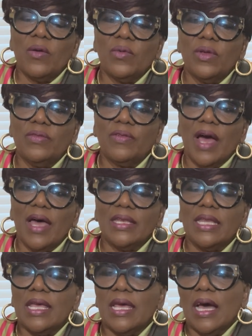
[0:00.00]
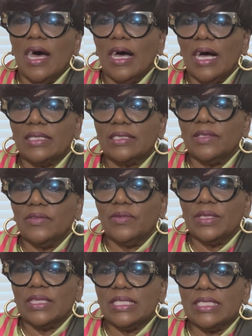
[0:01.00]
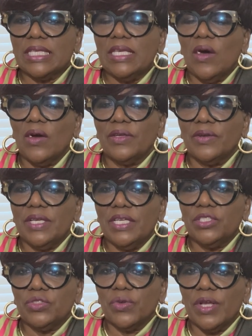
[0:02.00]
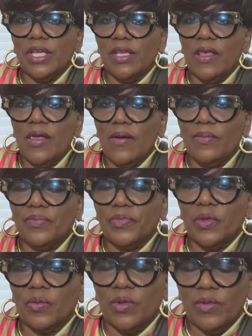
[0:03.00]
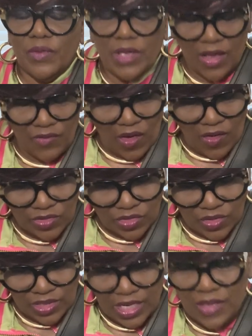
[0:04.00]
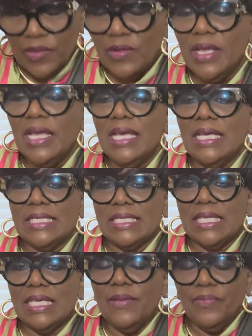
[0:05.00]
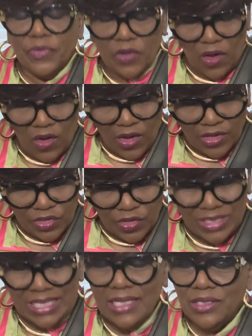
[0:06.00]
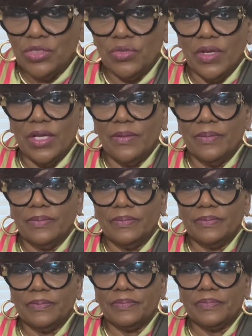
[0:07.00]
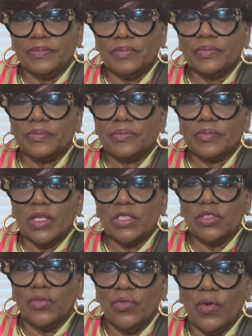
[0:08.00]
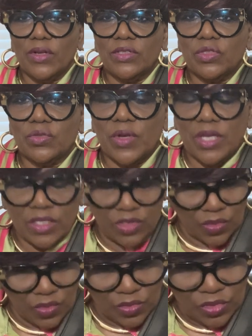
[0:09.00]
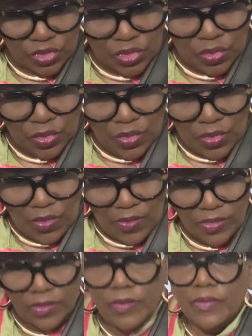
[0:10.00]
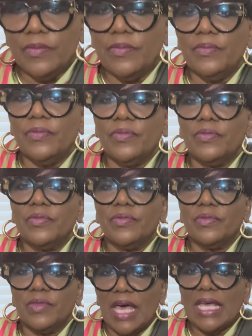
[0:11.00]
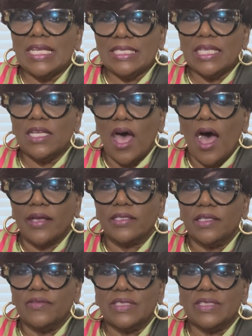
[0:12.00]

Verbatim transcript: We've got octave with the C on your E string, when we have also another C on your D string it's your fourth string. So those two, that is an octave.